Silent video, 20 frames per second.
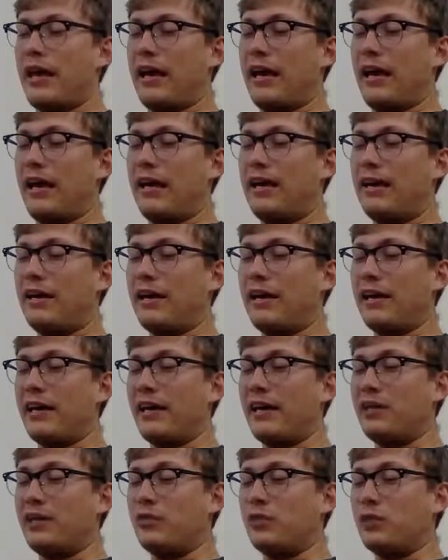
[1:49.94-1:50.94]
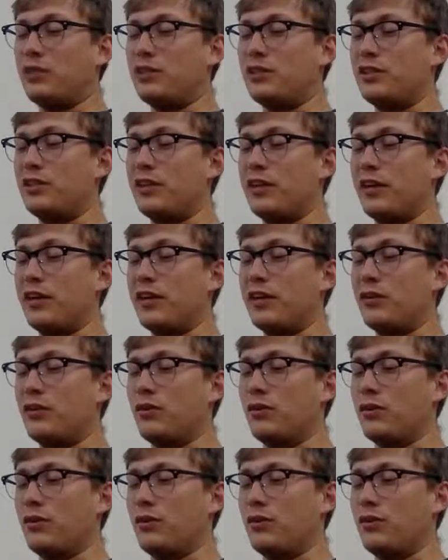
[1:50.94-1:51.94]
Anna had twisted her
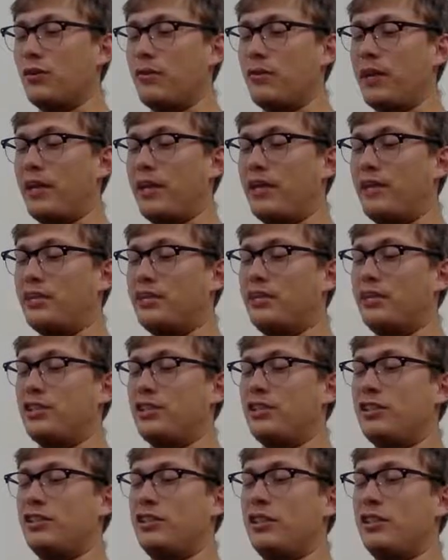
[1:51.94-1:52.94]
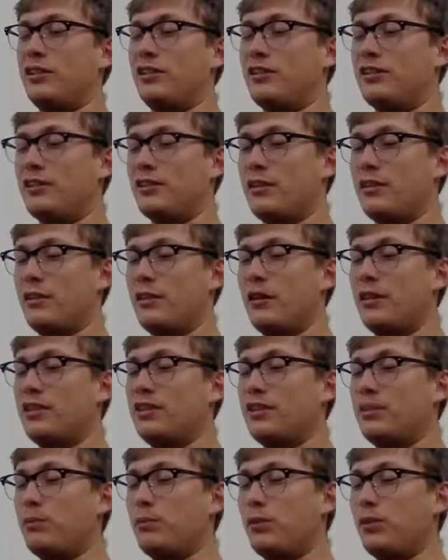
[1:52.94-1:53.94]
ankle and couldn't manage the stairs.
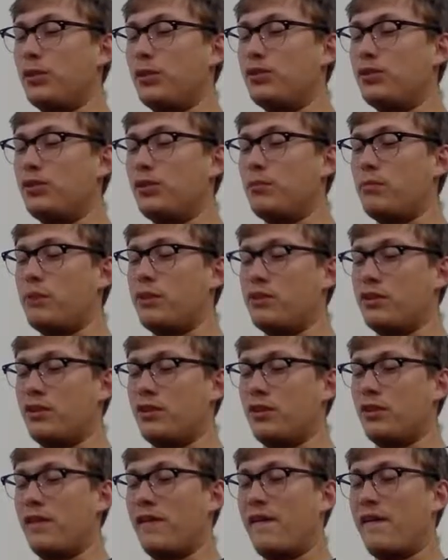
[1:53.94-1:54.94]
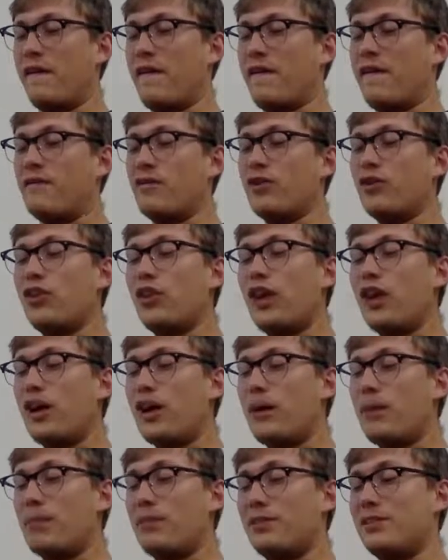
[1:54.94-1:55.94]
She pointed to a pitcher. Build that
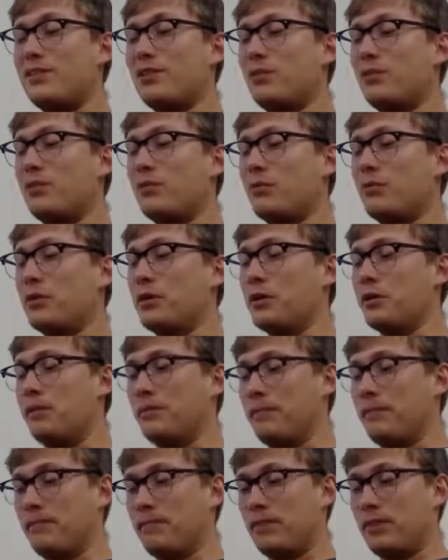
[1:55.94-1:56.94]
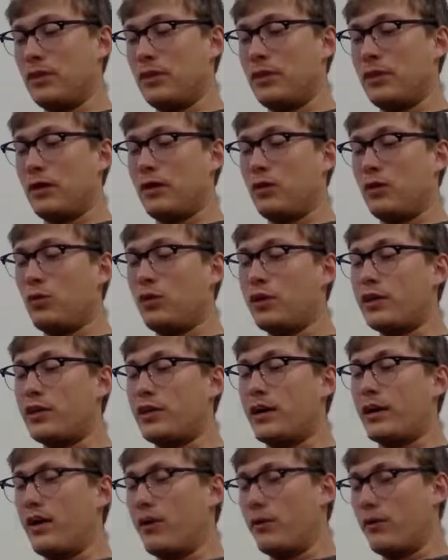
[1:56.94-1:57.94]
up and soak 'em good. Quick
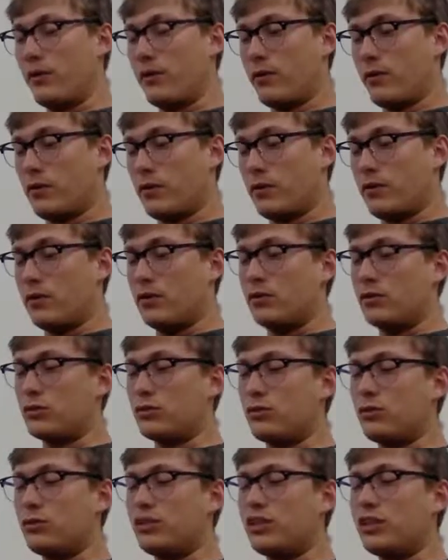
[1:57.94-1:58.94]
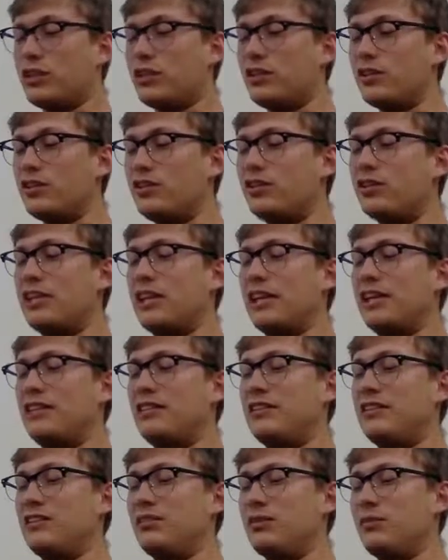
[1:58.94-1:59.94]
now, School janitors take
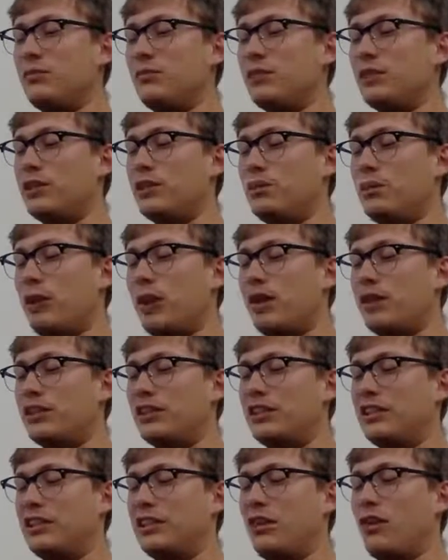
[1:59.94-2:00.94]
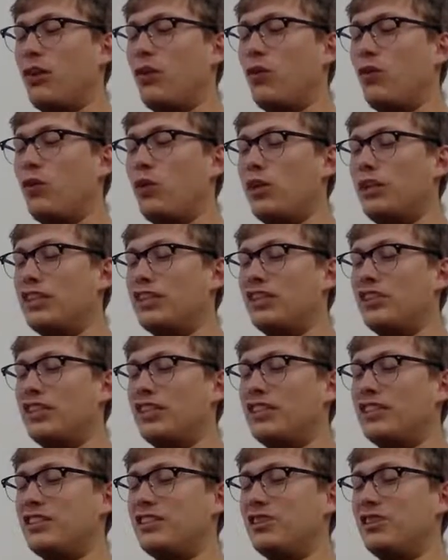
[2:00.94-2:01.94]
too much bossing all week to
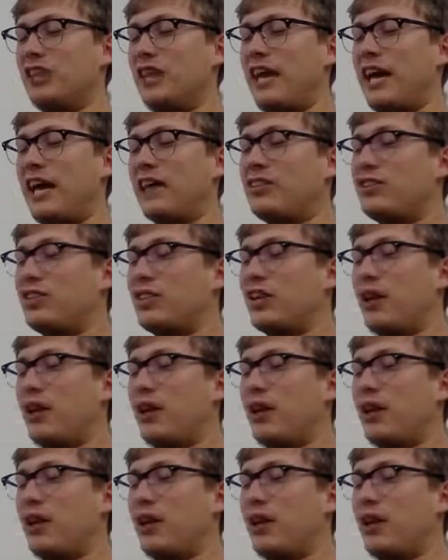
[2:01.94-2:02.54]
listen to an extra